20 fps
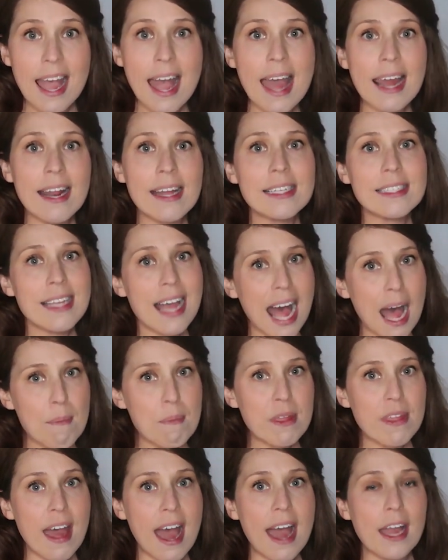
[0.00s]
And on top
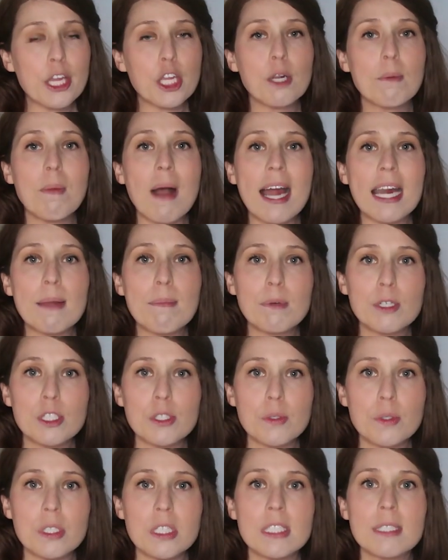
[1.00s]
of that, your body
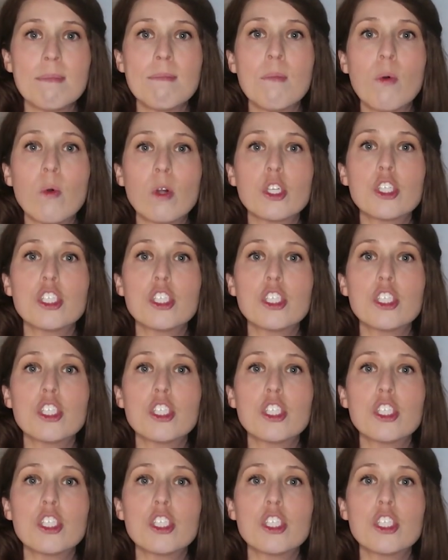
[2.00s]
produces more